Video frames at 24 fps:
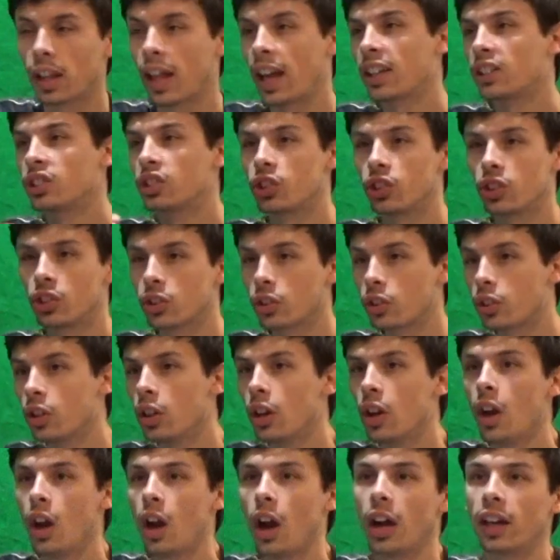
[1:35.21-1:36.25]
Last year
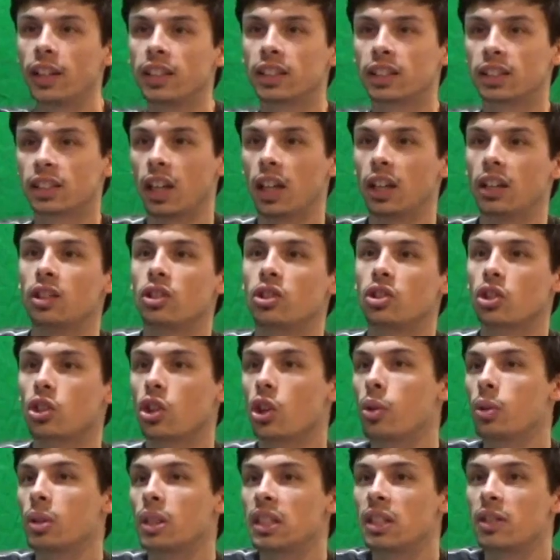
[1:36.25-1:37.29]
I decided to
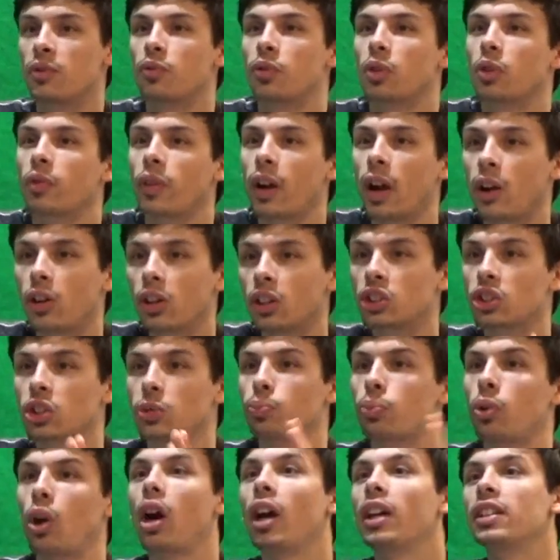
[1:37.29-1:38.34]
go a different route and
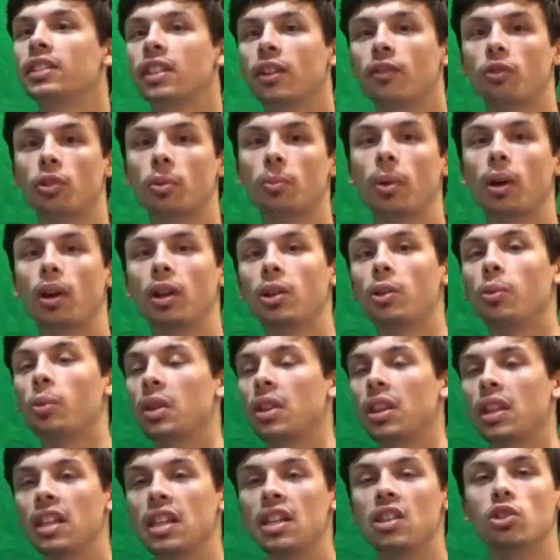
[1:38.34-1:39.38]
surprise everybody
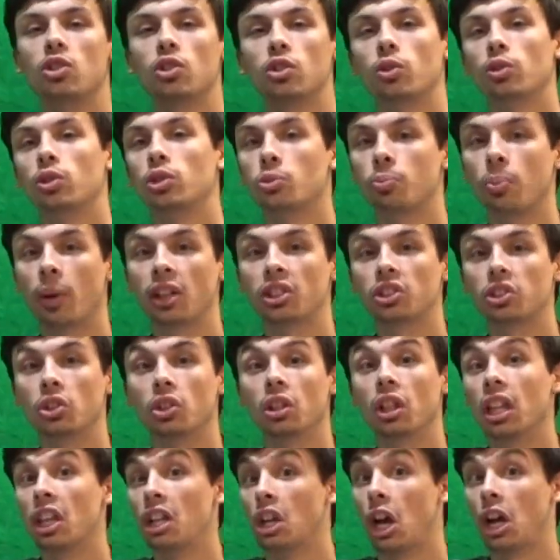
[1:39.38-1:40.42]
with an Easter
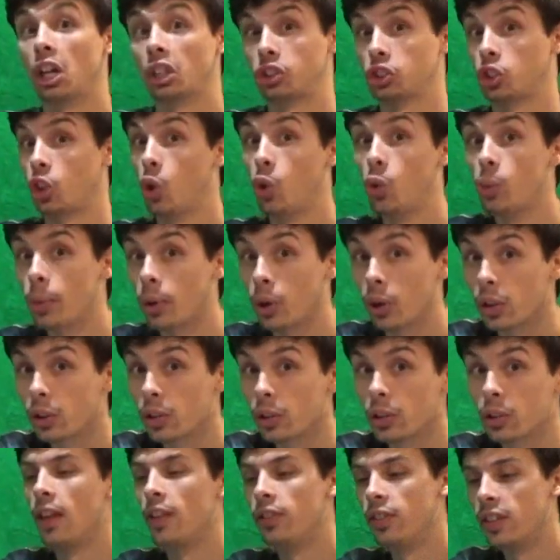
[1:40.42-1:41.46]
special in
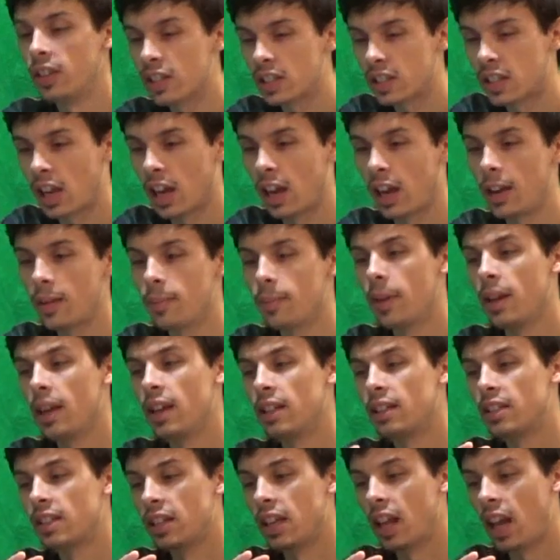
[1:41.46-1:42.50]
October. This time
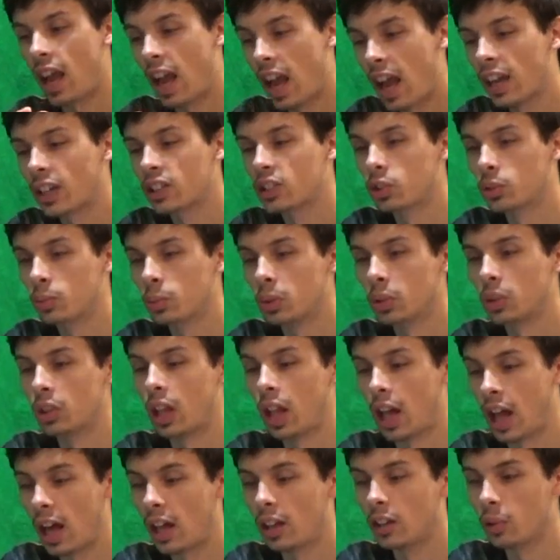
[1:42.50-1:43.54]
it's an actual
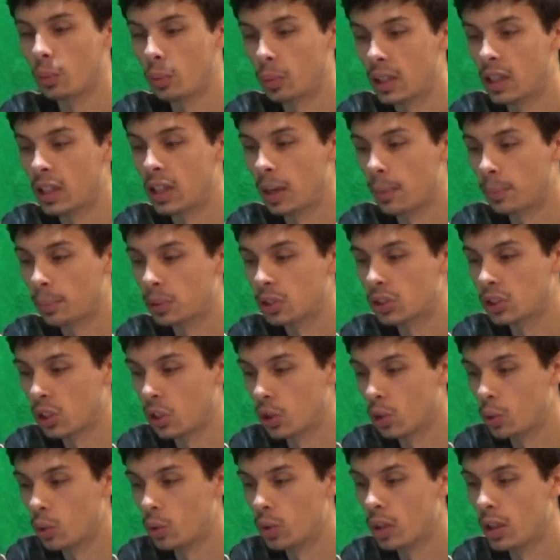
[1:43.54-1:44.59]
Halloween
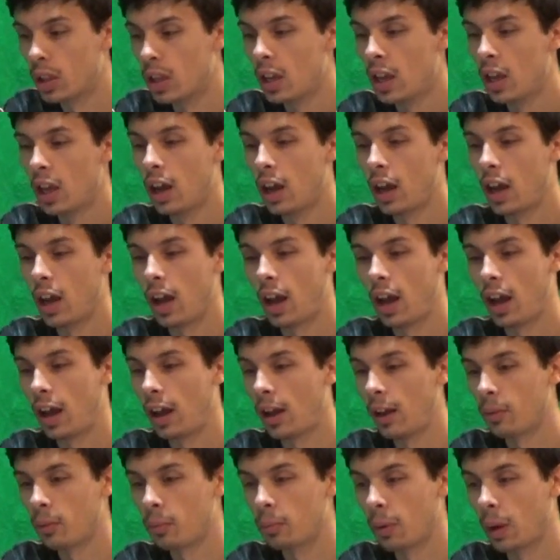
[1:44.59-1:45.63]
episode.
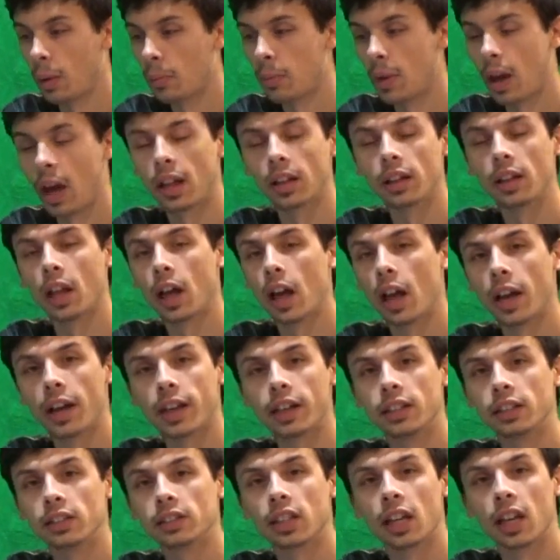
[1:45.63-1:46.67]
I'm not
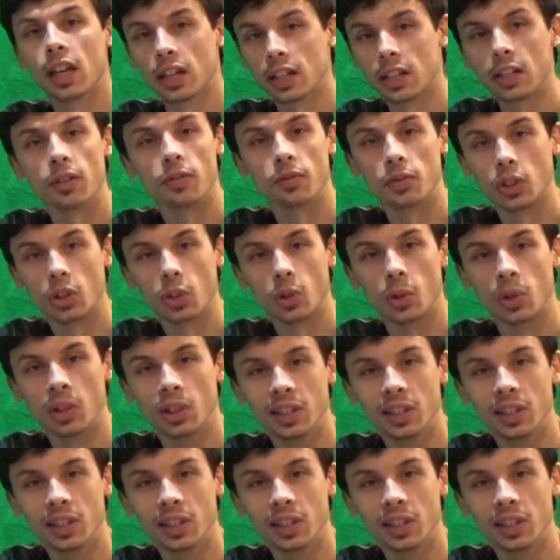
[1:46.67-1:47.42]
lying to any of you.